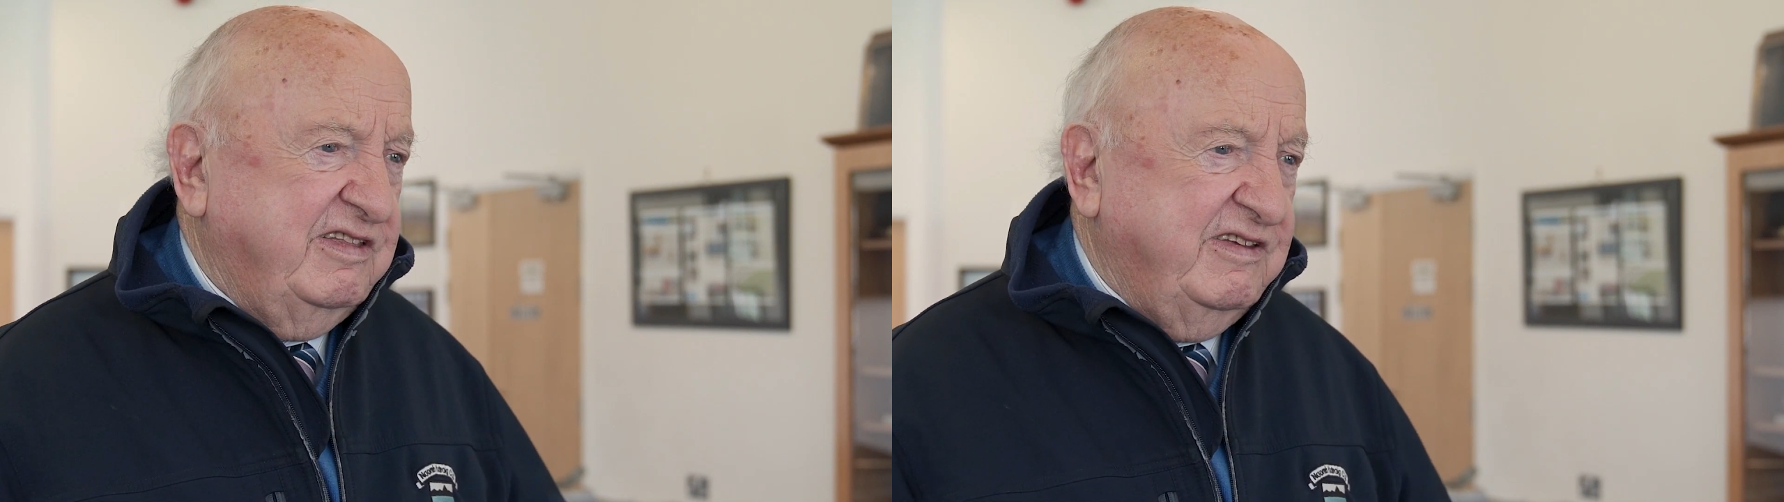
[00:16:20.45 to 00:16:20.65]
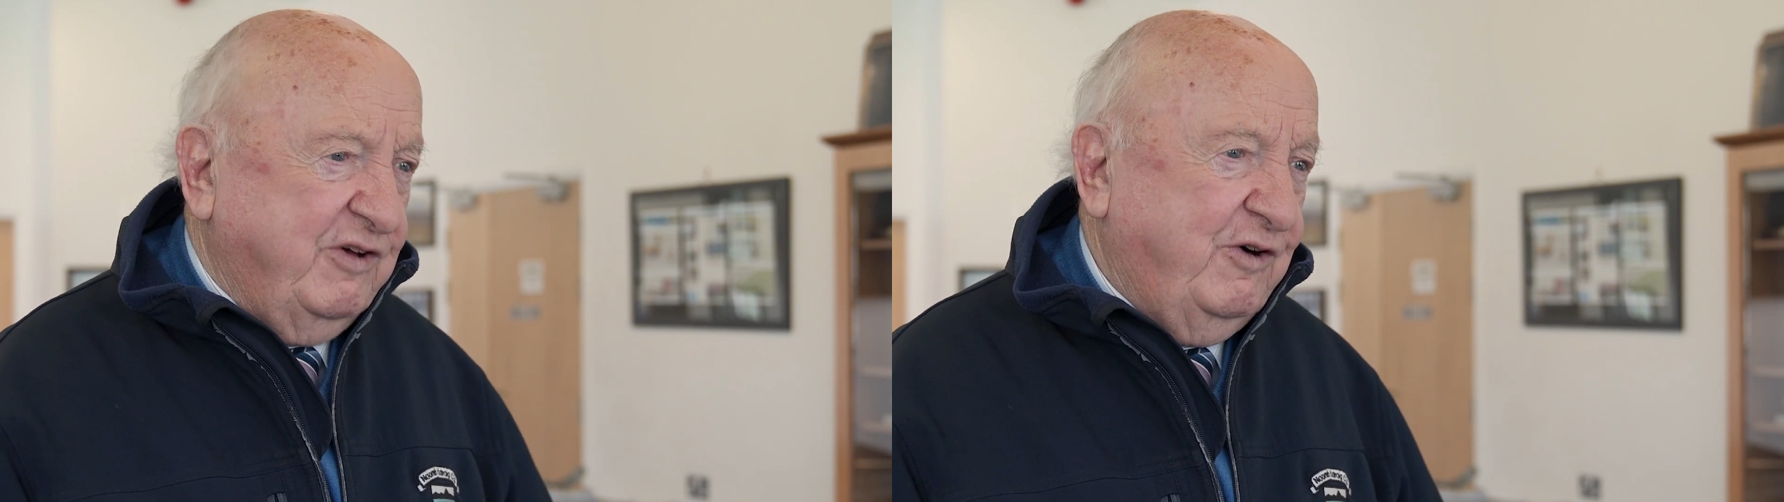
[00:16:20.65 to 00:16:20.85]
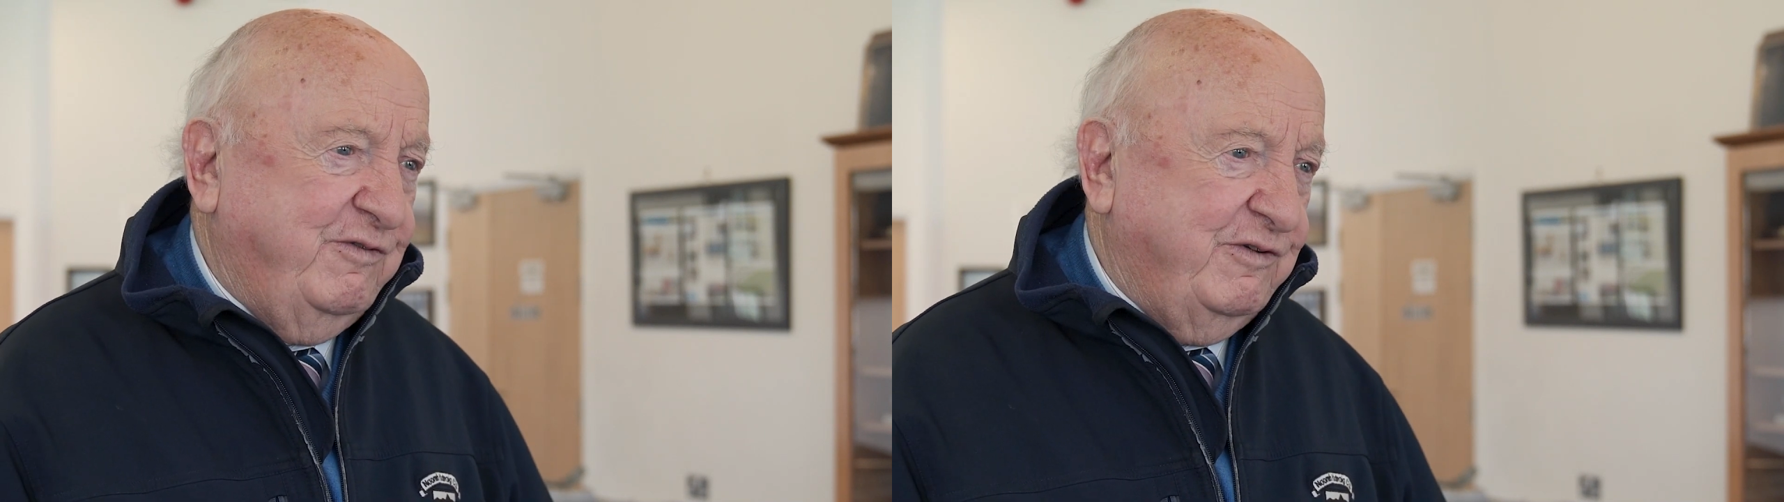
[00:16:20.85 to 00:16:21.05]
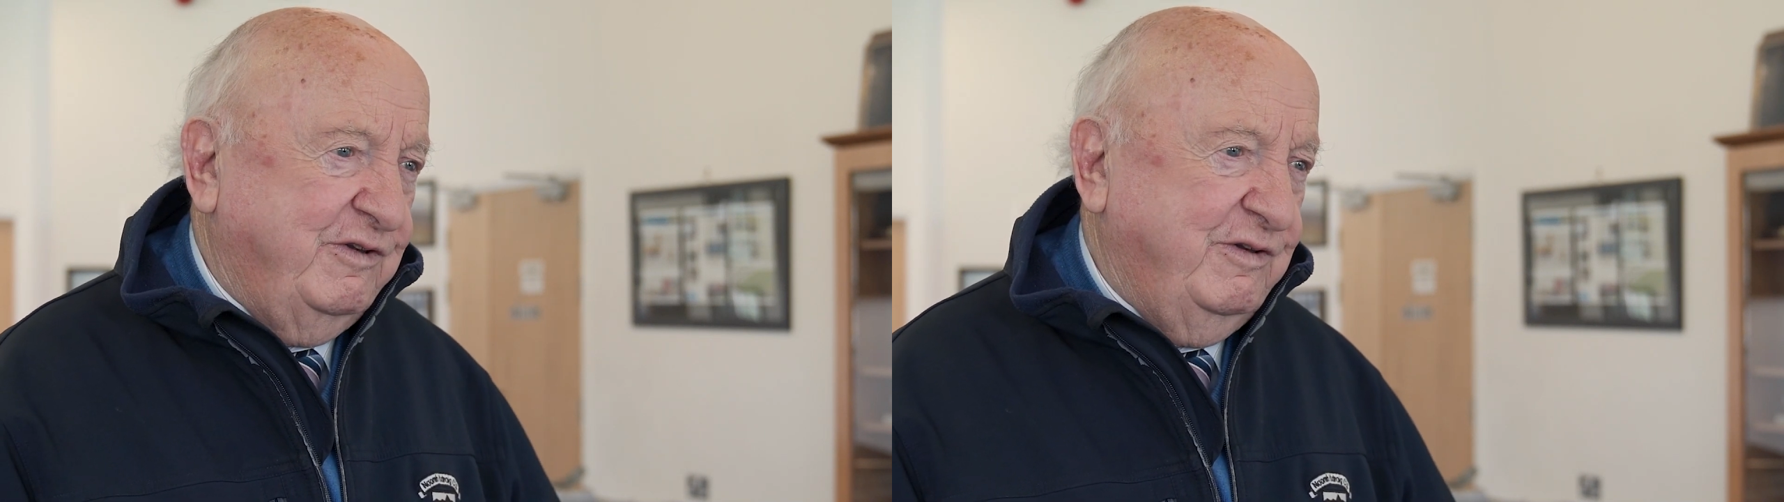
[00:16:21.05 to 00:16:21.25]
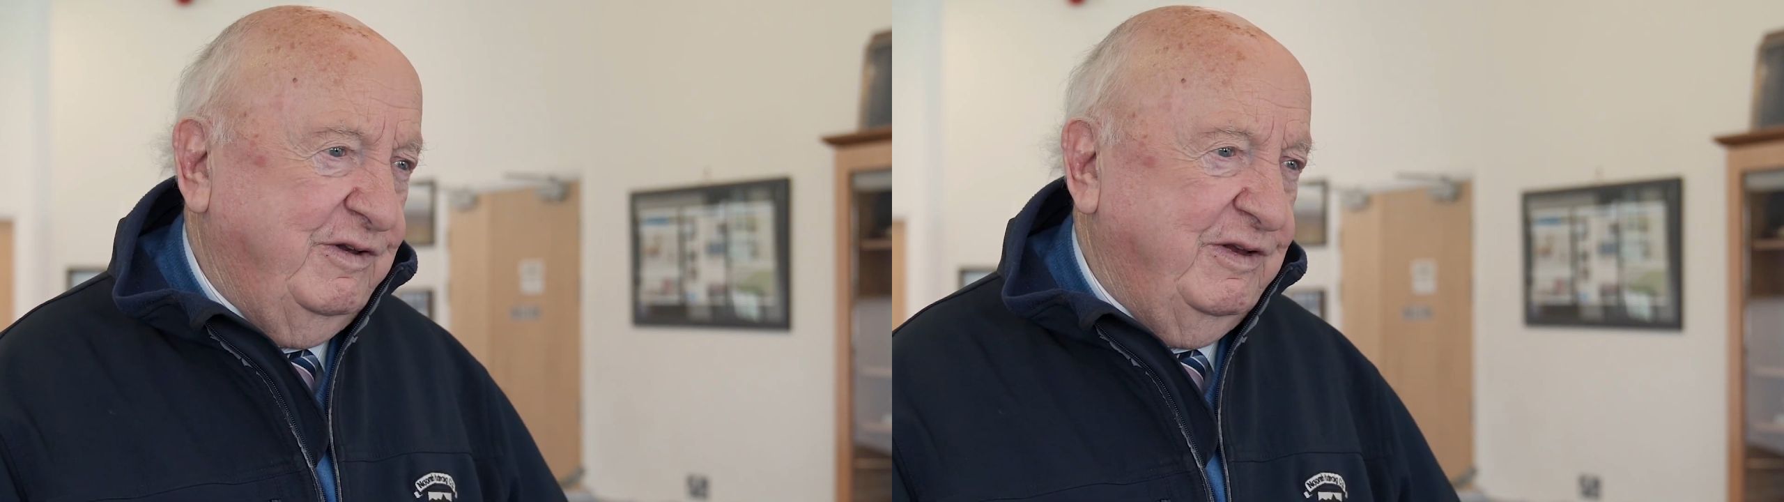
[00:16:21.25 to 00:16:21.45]
this
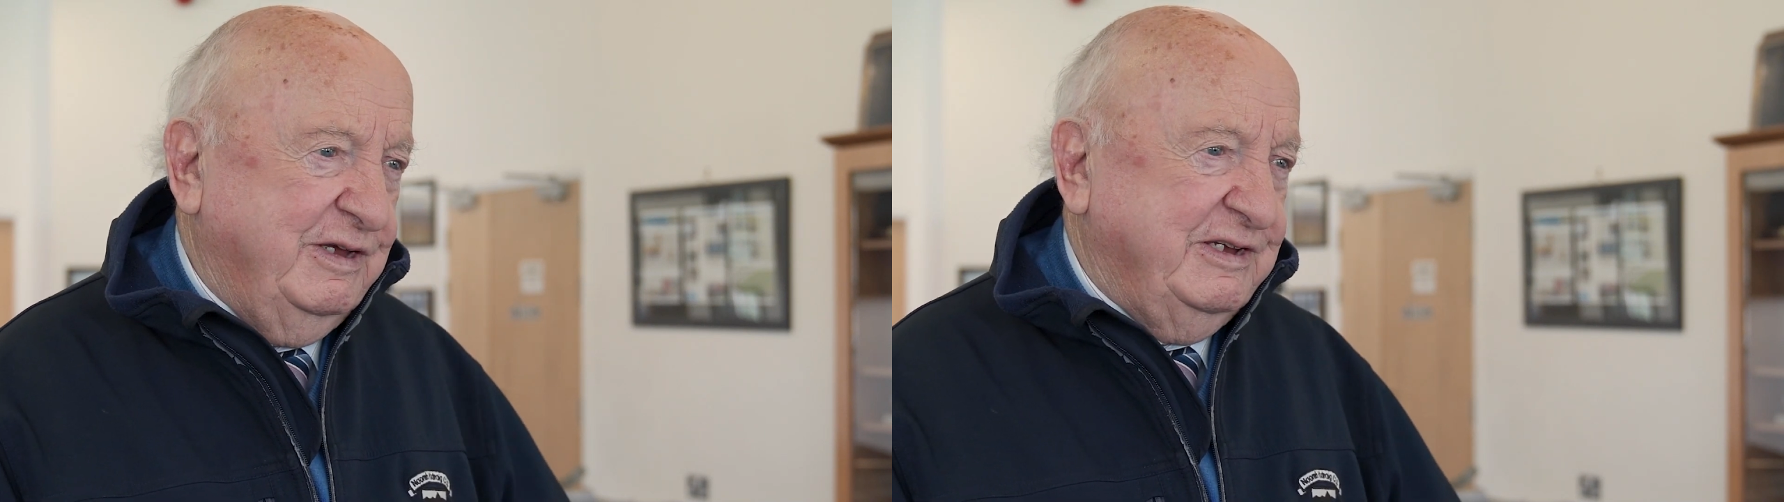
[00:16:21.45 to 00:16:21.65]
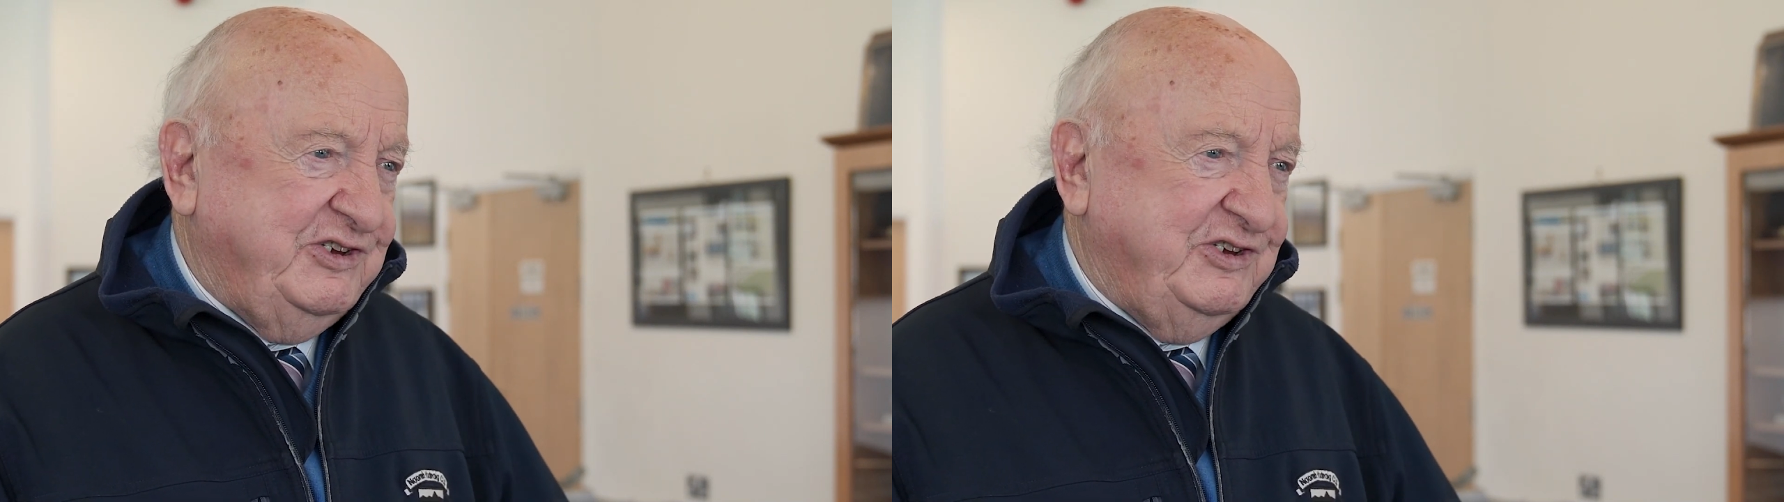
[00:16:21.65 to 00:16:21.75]
awful